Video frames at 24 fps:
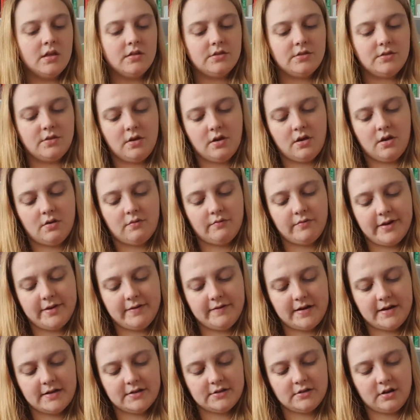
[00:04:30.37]
The
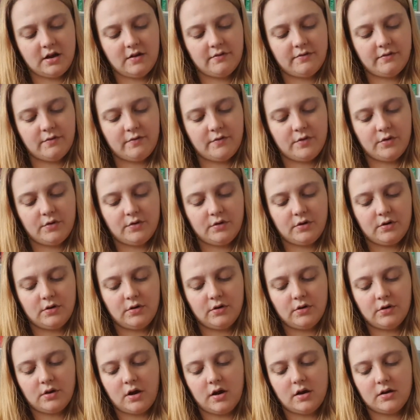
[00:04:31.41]
Rearranged Life of Una
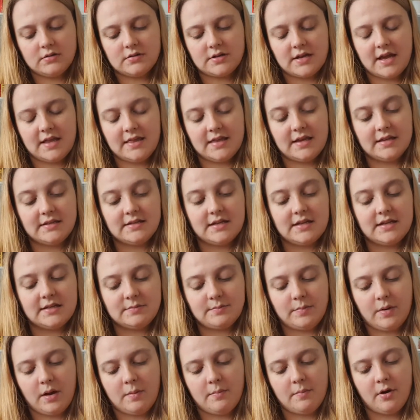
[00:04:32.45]
Lockhart, and that is
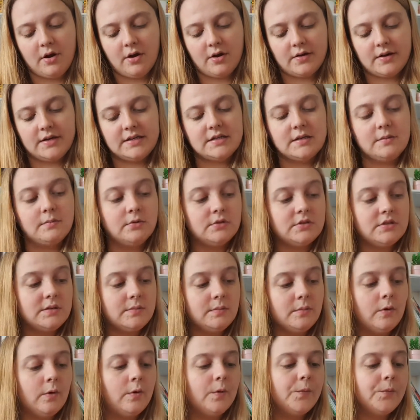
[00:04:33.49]
by Margarita
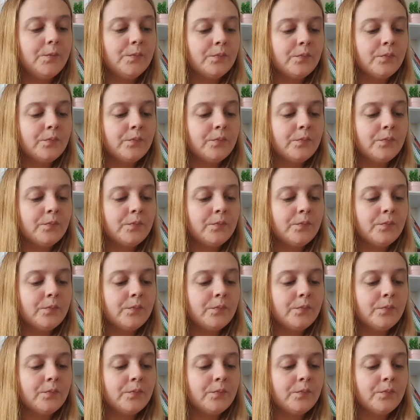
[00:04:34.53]
Montimore.